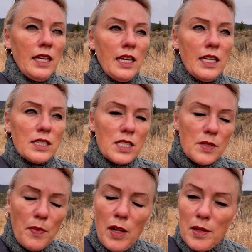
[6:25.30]
in
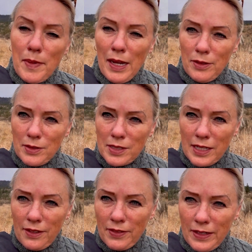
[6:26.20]
small amounts,
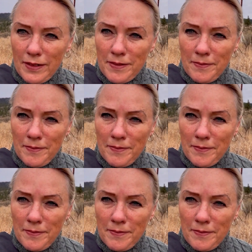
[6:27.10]
even